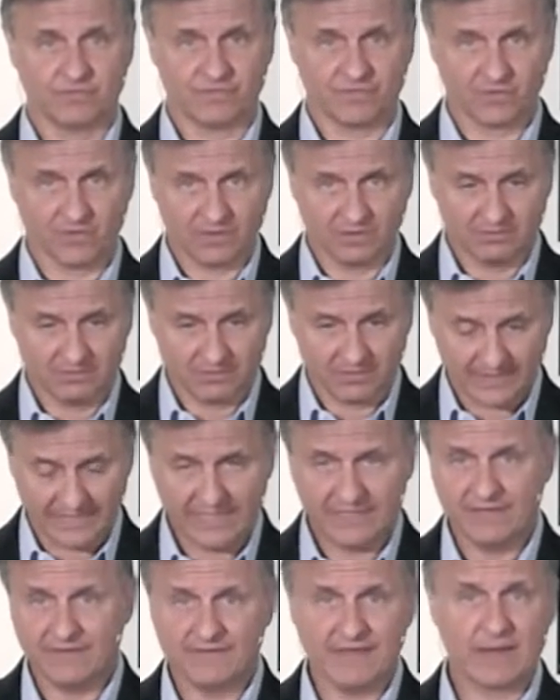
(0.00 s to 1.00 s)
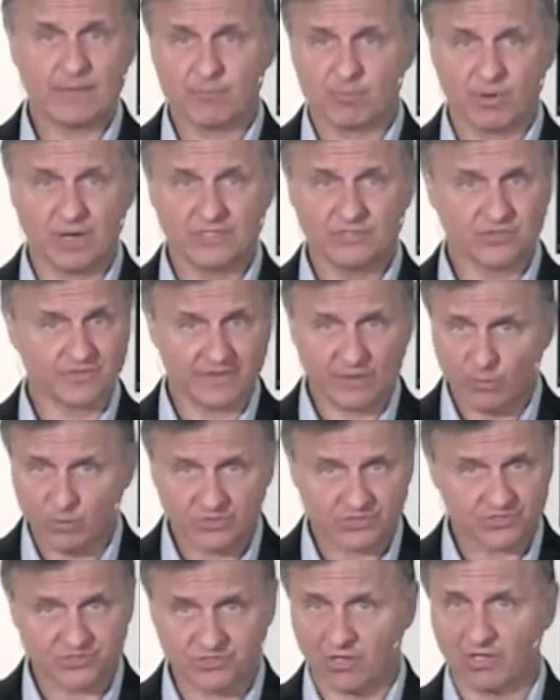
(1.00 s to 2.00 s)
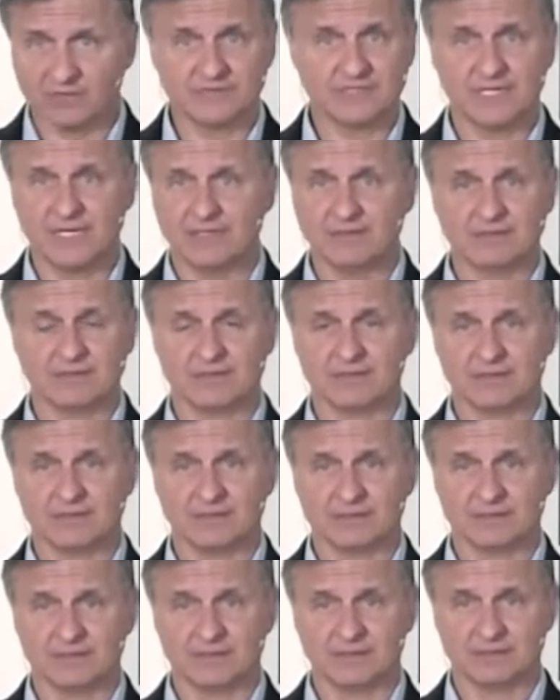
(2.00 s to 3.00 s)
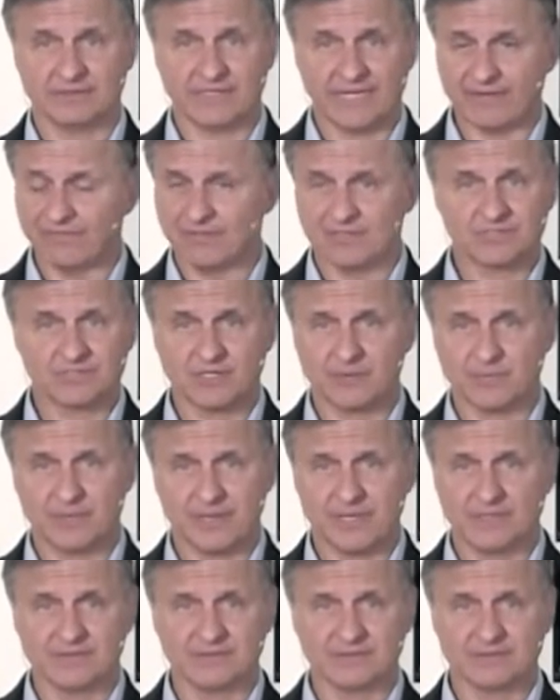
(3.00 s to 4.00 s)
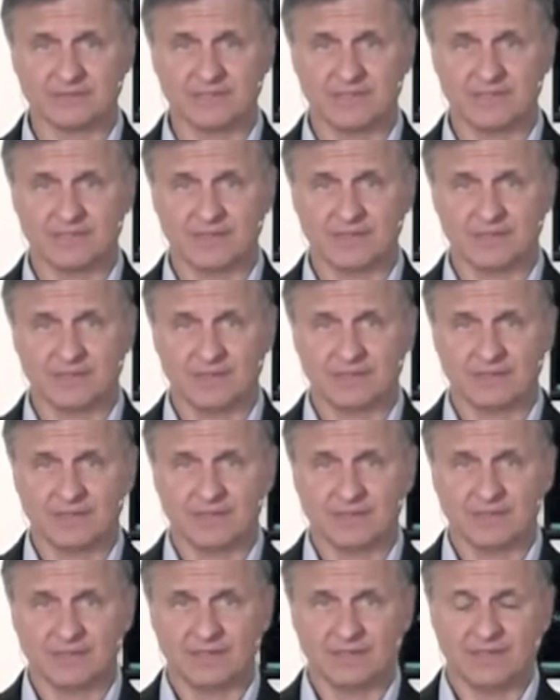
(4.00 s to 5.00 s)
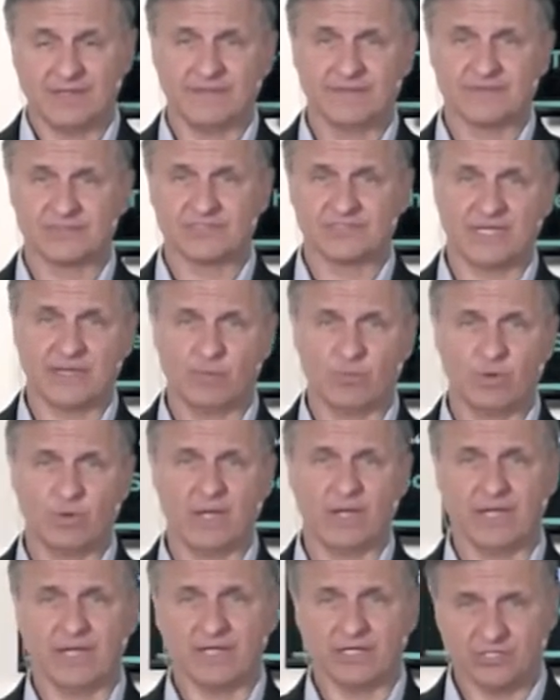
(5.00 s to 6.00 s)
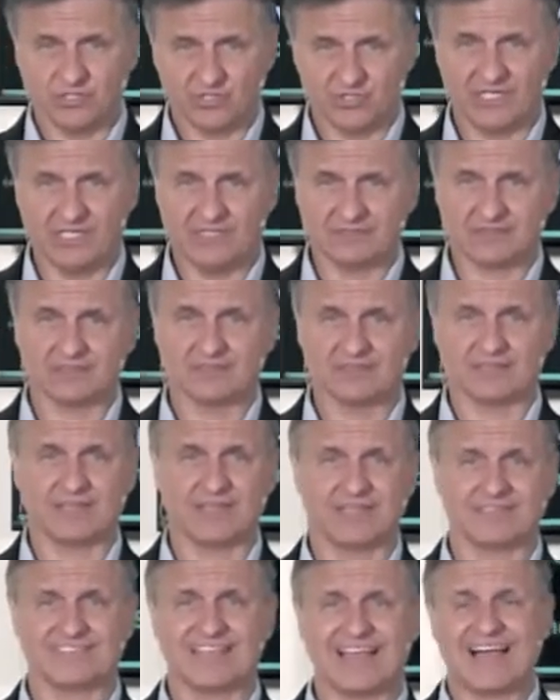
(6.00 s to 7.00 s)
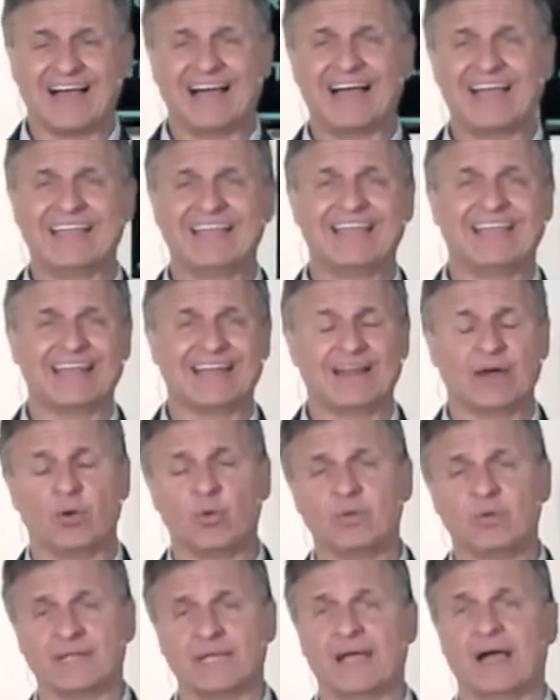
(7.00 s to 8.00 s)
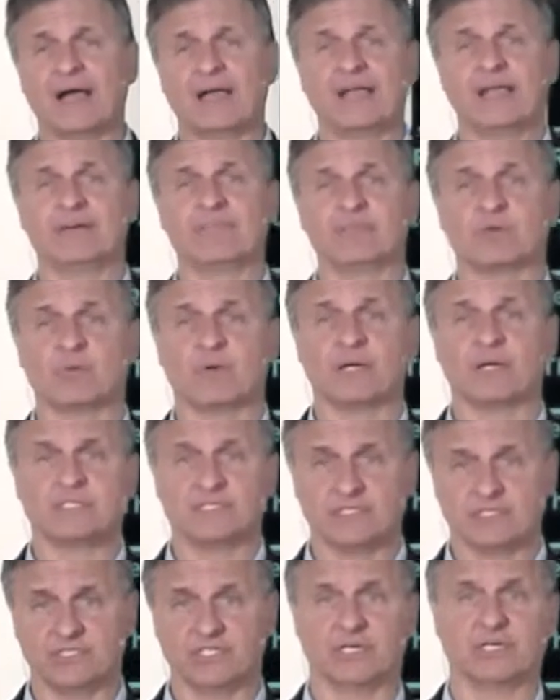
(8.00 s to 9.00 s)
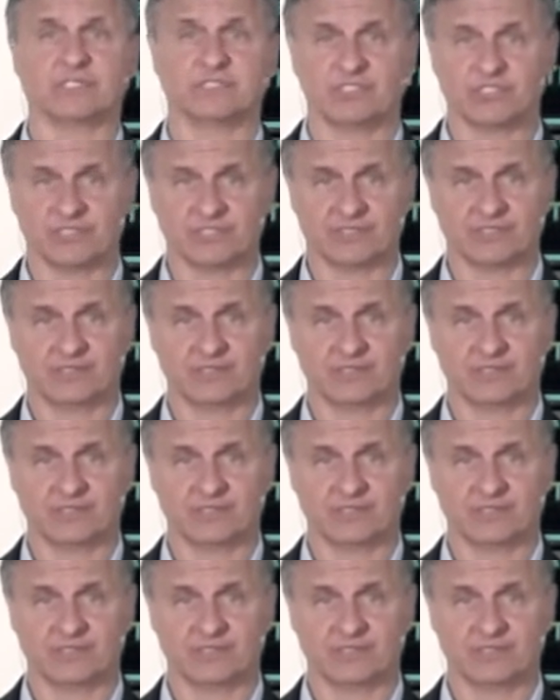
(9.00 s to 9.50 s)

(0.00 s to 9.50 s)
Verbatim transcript: for eating that bread so they wouldn't starve to death? David and his companions? In the same way, Jesus says, I and only I have the right to judge